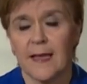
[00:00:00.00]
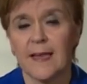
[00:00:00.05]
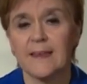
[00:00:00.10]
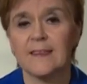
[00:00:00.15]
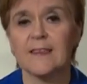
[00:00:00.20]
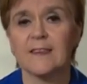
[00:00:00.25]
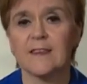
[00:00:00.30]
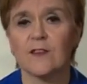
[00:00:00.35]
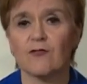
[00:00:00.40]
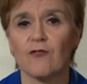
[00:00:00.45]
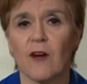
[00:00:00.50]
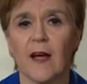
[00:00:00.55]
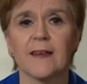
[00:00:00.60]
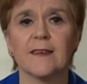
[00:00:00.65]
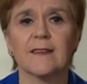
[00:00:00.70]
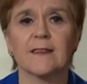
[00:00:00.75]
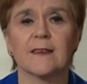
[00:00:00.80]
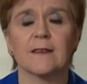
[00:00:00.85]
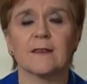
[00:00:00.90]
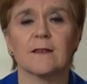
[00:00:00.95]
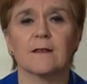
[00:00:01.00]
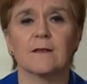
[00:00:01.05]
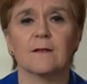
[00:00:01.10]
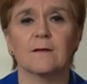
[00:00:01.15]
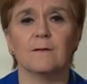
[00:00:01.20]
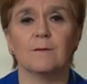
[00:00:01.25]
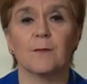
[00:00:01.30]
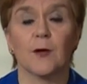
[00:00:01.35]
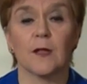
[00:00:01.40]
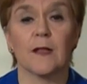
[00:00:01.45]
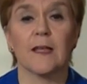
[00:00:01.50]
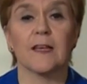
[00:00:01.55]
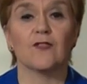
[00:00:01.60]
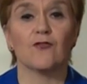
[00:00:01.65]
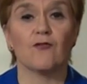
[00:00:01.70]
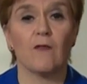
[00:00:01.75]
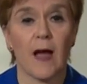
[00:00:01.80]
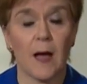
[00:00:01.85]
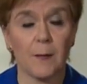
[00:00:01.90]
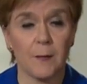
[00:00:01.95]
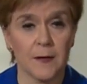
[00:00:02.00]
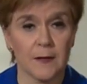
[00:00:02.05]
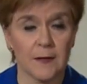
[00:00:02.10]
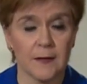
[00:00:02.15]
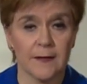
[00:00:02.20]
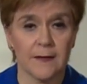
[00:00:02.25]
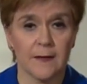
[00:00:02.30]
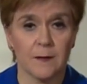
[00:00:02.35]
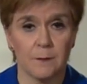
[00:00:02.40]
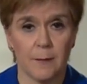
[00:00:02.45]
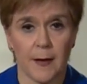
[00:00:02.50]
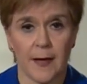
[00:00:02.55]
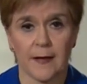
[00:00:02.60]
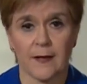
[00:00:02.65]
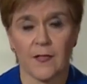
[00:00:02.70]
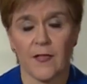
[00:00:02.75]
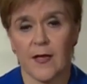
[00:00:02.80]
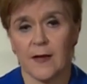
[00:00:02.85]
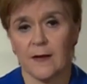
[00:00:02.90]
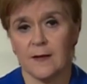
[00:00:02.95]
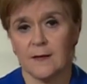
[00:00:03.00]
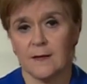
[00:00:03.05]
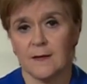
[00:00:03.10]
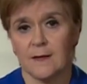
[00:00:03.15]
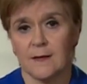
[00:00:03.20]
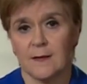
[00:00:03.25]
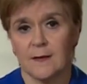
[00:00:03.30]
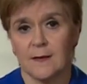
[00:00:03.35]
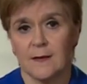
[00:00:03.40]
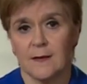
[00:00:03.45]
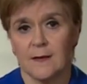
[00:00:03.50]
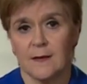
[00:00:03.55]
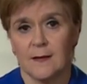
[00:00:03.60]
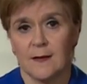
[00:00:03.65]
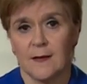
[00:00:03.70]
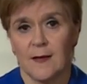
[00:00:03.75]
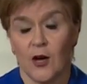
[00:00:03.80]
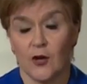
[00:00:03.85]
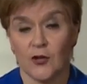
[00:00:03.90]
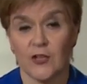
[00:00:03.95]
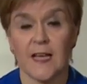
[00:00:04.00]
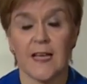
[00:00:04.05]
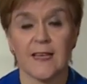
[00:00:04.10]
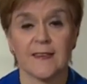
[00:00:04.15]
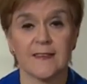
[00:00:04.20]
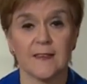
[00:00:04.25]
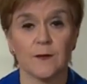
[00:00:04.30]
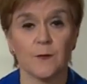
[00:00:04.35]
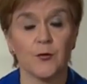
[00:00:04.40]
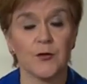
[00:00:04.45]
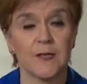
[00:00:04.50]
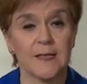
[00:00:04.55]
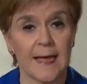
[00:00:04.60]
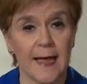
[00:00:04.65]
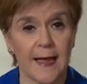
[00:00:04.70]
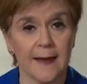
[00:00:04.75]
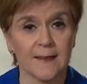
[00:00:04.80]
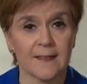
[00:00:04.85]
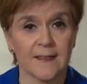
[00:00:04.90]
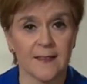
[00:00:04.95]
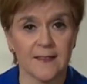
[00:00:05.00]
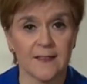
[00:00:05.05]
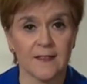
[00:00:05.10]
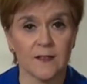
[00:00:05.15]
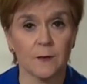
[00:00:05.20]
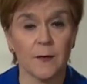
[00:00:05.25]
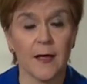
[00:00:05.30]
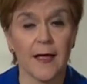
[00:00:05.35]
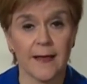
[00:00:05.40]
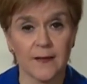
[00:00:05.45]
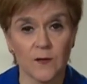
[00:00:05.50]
Cases are rising, but less rapidly than back then. Our test and protect system